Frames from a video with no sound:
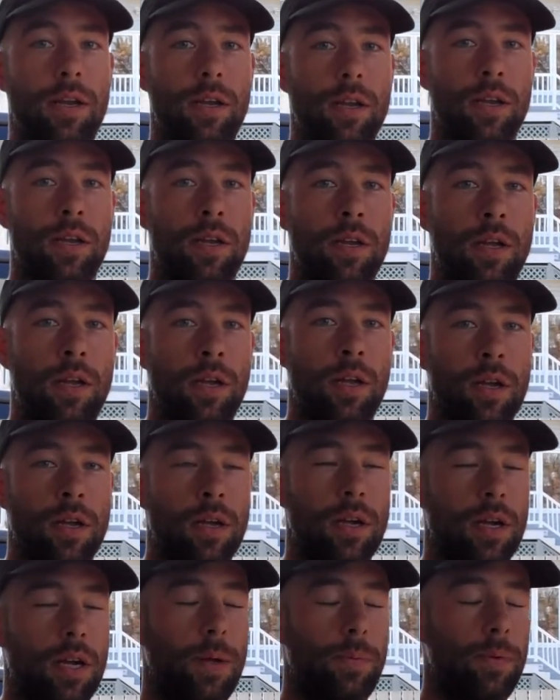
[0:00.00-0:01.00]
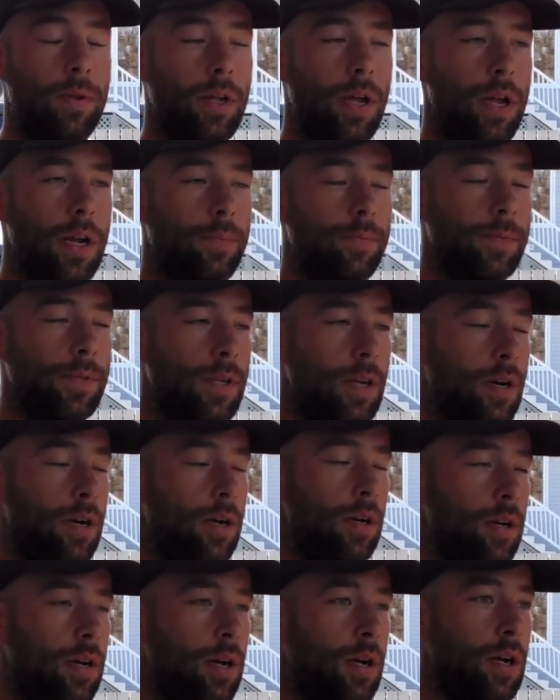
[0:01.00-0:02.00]
a couple of items
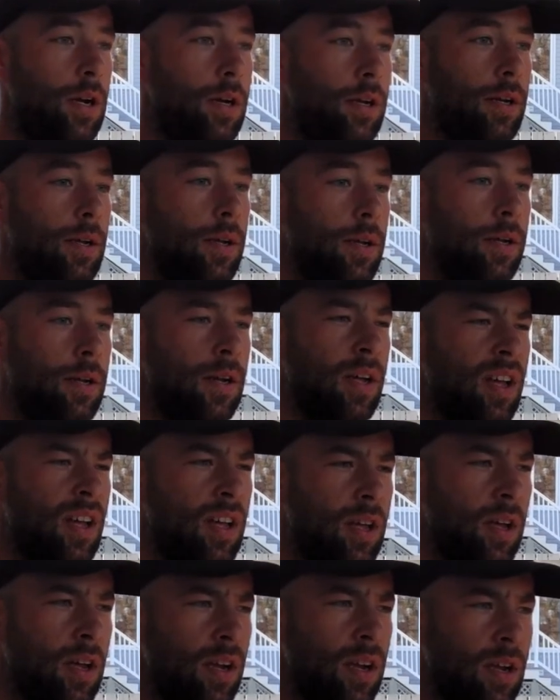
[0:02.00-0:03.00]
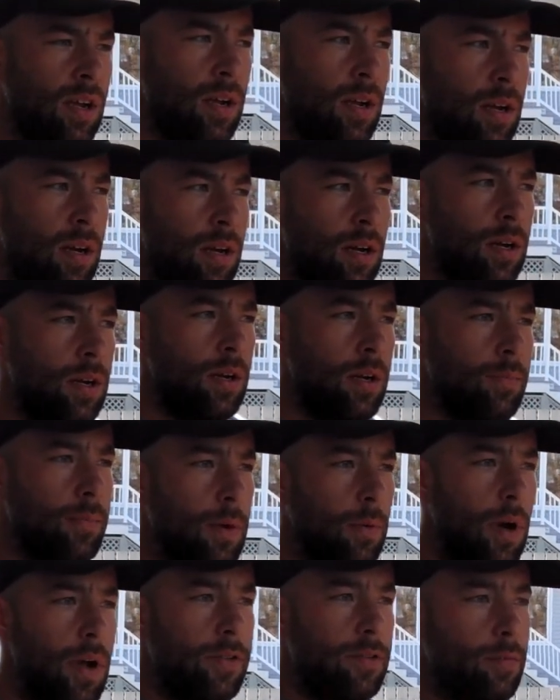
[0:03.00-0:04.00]
there, and
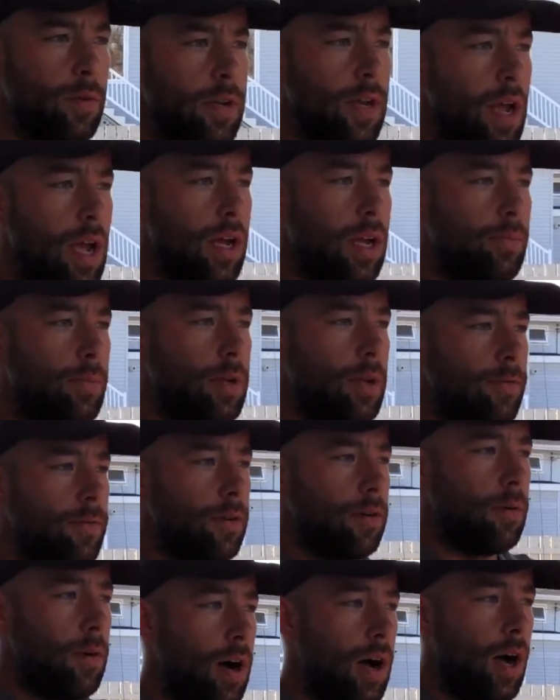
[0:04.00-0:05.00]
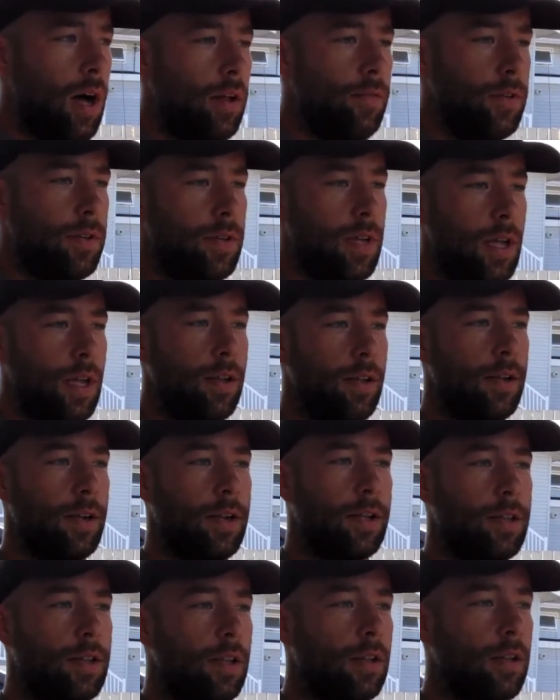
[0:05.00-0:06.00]
my wife's been nagging me for a while. If you take a look at the